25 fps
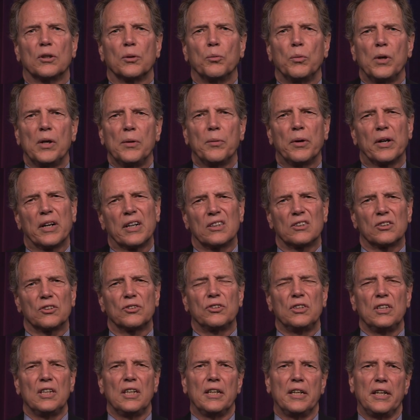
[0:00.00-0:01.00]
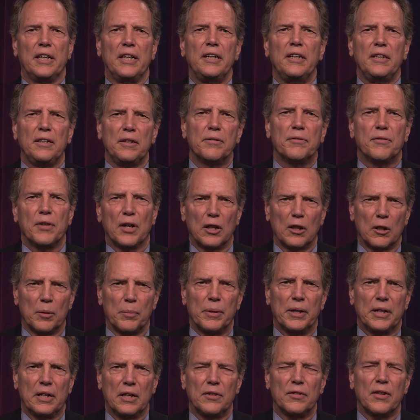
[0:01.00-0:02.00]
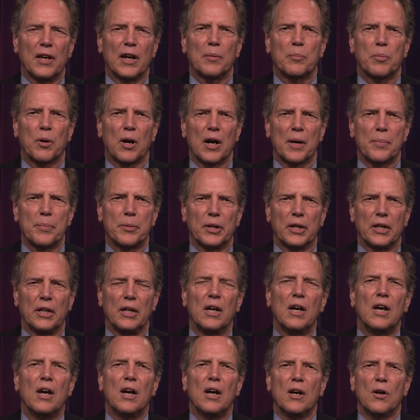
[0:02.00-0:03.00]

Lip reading: that we wanted to see in any development in that property.